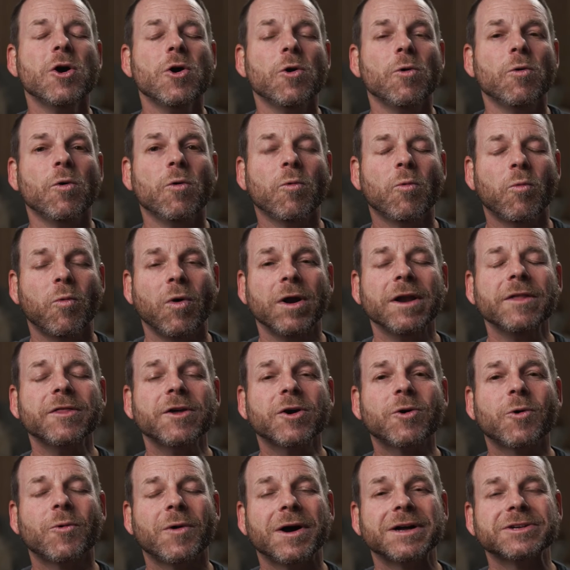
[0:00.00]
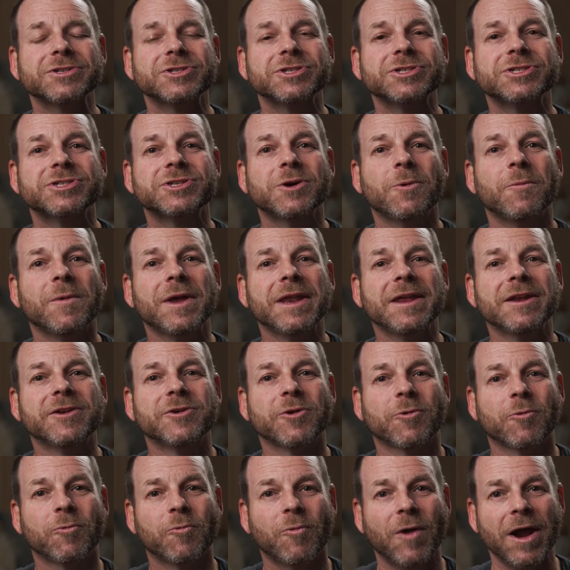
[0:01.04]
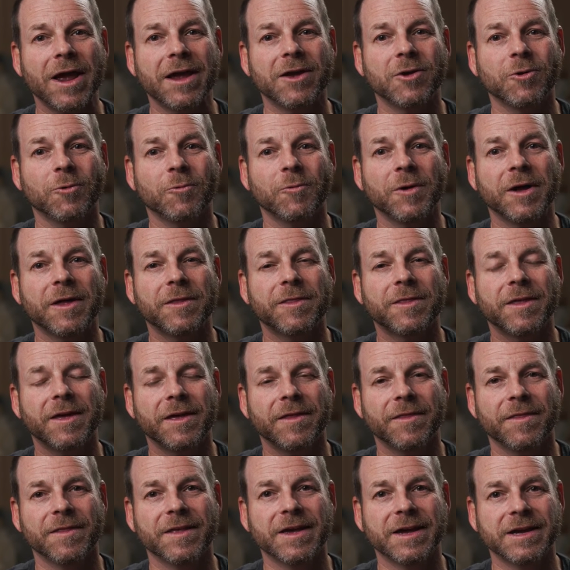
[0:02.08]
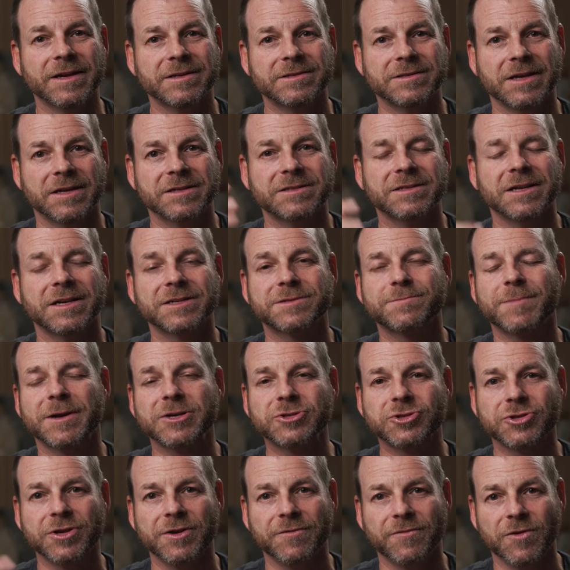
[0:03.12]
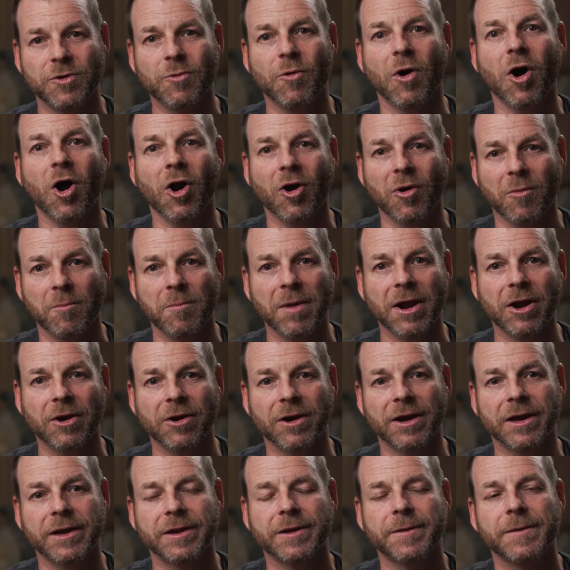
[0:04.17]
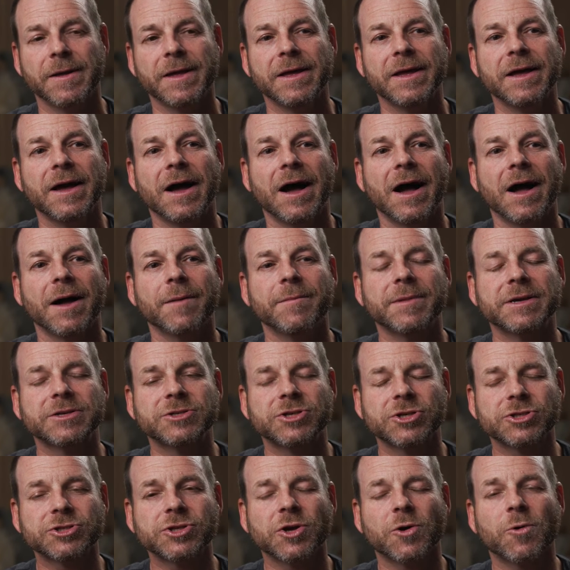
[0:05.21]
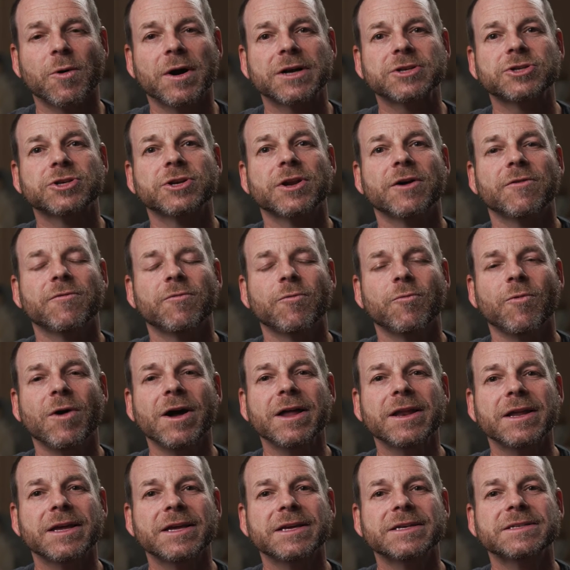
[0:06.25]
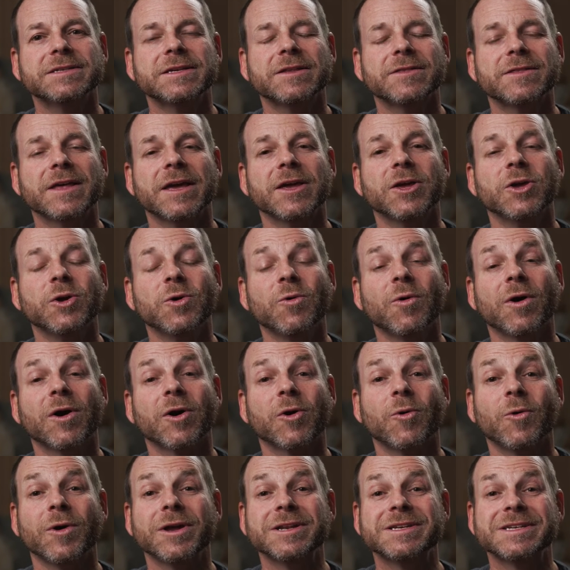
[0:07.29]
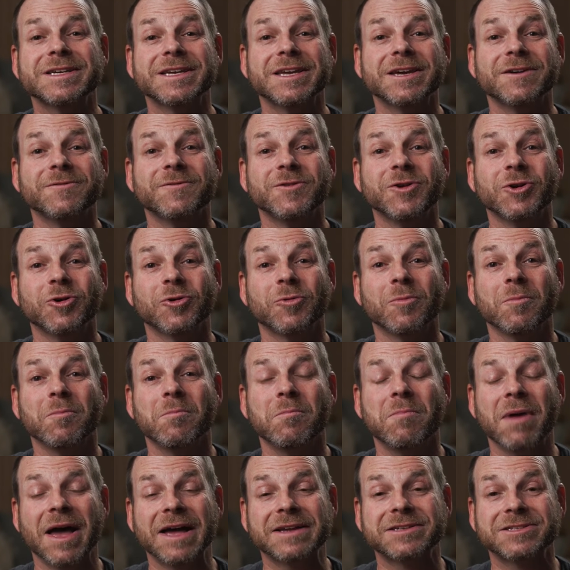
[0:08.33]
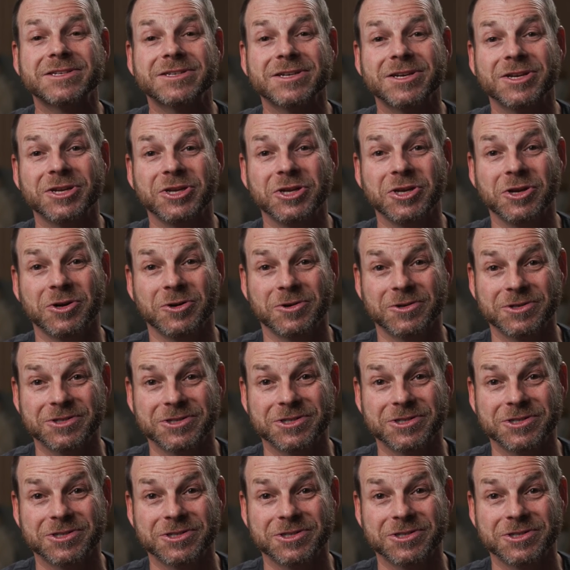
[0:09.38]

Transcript: One of the questions that we need to wrangle with in this, especially if you are married, is just the question of what is it that you are going to give your best years